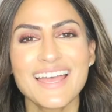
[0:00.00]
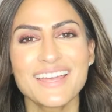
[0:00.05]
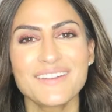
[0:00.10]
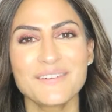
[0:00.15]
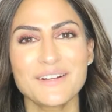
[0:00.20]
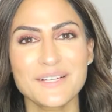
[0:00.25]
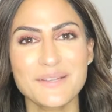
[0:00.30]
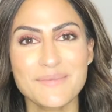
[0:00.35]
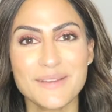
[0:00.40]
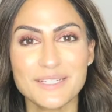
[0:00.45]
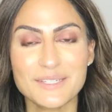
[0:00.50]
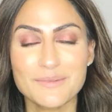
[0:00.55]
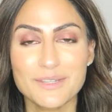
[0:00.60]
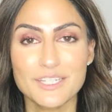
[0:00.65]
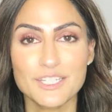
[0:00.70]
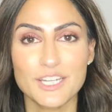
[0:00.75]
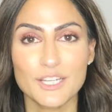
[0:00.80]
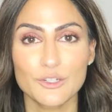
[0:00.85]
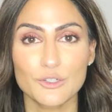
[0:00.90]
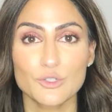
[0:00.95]
and welcome back to my
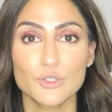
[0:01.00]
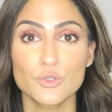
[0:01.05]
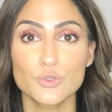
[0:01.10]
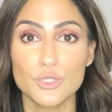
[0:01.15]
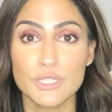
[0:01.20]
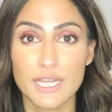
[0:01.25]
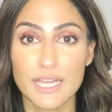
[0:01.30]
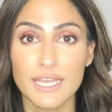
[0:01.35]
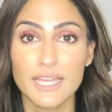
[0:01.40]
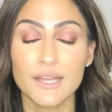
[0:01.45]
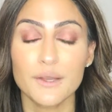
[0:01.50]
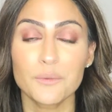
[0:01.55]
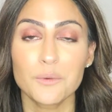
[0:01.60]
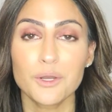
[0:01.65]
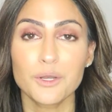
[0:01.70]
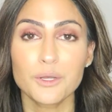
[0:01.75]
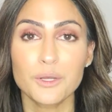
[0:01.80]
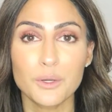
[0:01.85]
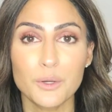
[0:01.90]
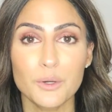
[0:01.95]
channel. So today I
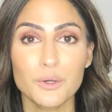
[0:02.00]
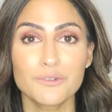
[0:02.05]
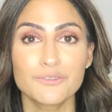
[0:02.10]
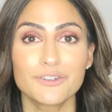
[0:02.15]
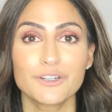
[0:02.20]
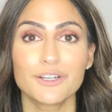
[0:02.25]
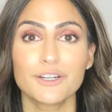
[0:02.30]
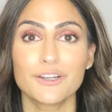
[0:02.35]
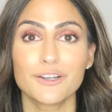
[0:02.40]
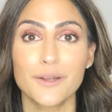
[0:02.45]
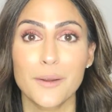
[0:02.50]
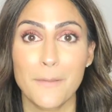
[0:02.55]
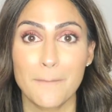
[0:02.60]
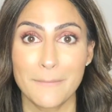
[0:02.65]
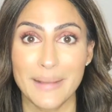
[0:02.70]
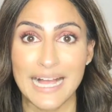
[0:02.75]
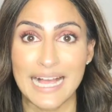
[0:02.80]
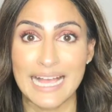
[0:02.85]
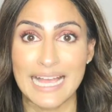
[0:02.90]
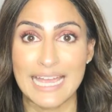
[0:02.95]
want to go over
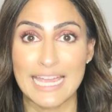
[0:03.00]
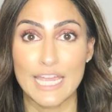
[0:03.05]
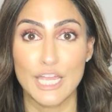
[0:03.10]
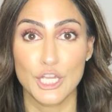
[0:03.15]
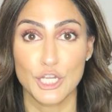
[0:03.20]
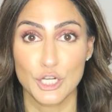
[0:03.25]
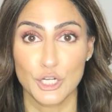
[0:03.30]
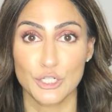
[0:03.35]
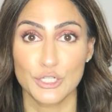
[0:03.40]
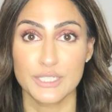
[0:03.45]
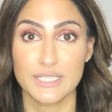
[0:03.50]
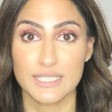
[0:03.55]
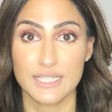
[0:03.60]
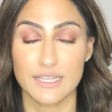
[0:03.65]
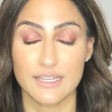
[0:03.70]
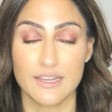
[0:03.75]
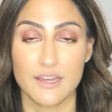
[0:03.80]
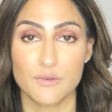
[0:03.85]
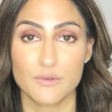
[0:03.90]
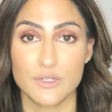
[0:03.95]
my current
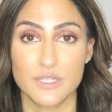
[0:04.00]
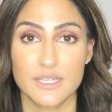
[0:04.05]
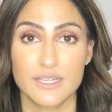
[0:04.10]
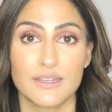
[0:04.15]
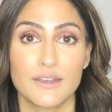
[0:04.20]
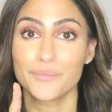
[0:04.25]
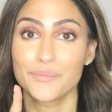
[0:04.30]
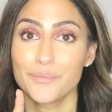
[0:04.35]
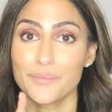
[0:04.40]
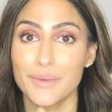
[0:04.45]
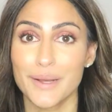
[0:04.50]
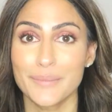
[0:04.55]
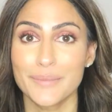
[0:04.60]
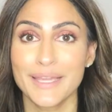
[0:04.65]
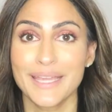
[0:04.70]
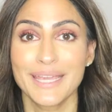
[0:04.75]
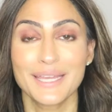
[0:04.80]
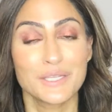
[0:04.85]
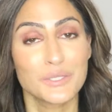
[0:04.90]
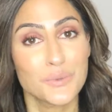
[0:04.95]
skincare routine.
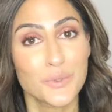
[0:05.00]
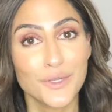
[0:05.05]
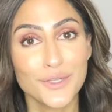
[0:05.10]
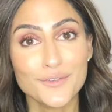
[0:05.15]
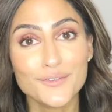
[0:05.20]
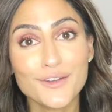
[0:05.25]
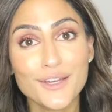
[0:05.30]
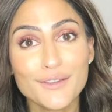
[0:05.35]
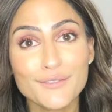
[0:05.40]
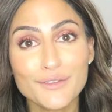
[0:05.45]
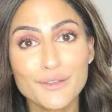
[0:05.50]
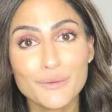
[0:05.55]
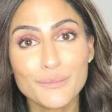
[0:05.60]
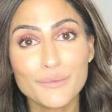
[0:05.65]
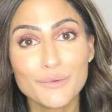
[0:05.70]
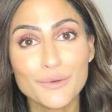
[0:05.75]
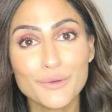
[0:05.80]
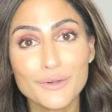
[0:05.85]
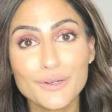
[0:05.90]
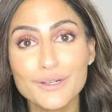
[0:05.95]
Mama ain't 25
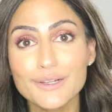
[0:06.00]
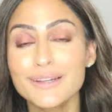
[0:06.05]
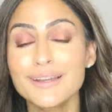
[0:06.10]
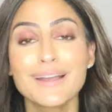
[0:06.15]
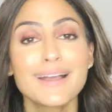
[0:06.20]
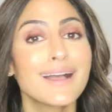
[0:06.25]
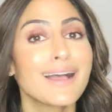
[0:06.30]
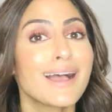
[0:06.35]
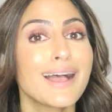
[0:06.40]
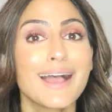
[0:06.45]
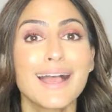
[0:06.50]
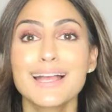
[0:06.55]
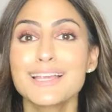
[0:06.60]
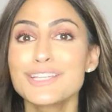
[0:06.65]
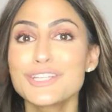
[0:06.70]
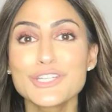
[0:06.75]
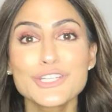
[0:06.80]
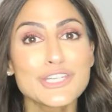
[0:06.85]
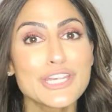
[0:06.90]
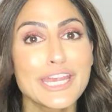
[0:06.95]
anymore.
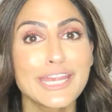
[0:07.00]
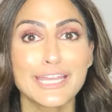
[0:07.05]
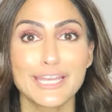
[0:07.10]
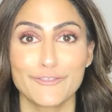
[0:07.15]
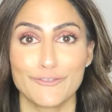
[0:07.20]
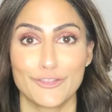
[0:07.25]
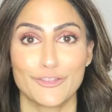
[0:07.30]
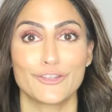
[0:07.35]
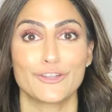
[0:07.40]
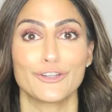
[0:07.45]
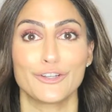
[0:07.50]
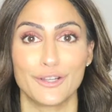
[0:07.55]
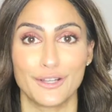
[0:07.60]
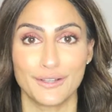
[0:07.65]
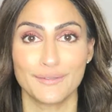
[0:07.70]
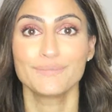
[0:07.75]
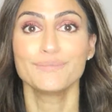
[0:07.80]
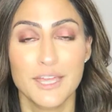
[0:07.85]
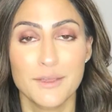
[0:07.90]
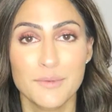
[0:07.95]
She ain't even
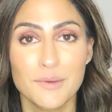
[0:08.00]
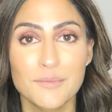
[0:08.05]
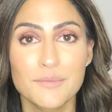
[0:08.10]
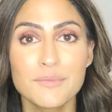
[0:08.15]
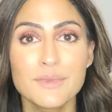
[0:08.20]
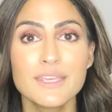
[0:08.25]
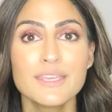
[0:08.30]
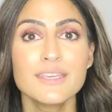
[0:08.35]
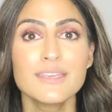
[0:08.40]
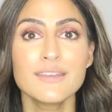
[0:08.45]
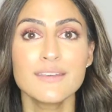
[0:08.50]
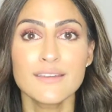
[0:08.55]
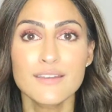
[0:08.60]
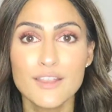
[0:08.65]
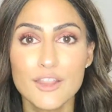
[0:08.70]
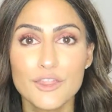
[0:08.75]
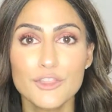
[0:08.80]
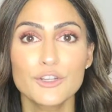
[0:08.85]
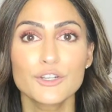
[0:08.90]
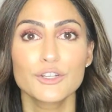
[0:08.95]
30. I am a
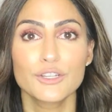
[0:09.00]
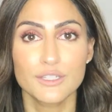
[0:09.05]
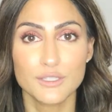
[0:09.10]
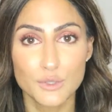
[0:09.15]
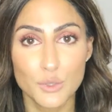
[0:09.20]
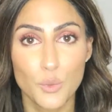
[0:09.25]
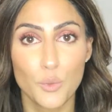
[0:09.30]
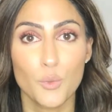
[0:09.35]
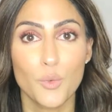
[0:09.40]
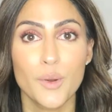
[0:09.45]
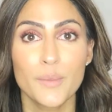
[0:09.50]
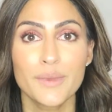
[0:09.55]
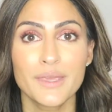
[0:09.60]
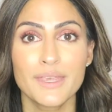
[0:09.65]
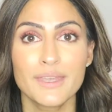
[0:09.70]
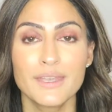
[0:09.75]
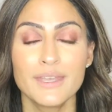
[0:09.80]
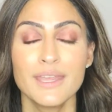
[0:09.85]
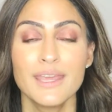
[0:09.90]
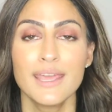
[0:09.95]
mid-30s
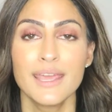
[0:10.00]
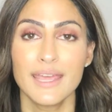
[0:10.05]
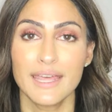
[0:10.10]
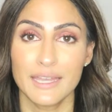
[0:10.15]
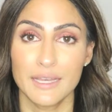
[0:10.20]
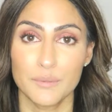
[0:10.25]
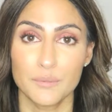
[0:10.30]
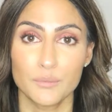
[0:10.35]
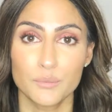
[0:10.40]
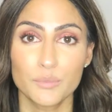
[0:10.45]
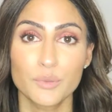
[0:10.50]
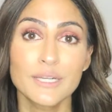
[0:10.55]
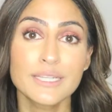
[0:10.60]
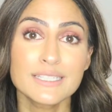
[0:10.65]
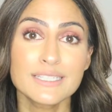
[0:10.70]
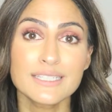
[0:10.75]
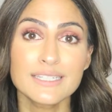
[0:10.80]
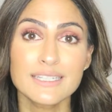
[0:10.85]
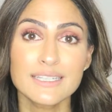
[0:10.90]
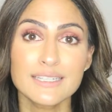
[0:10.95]
woman and I'm
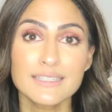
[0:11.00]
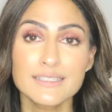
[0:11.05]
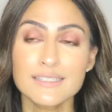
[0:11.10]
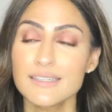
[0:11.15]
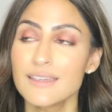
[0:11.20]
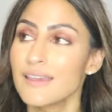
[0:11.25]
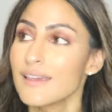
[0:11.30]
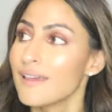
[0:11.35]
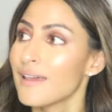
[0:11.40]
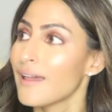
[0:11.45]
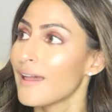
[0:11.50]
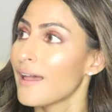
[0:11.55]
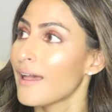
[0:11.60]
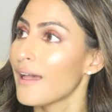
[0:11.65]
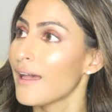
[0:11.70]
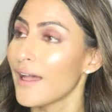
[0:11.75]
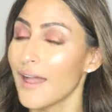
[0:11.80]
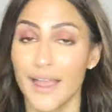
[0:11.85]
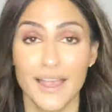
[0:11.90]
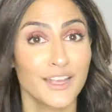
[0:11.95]
embracing it.
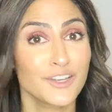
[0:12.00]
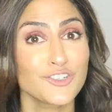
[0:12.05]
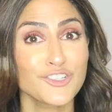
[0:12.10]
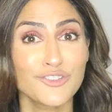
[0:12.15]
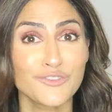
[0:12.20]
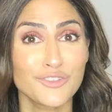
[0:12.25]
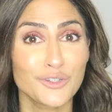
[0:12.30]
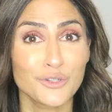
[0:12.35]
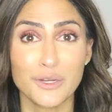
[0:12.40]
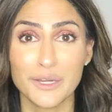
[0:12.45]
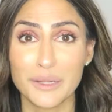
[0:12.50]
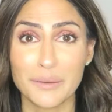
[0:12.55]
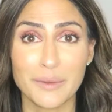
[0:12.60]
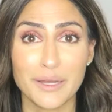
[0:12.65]
I actually feel great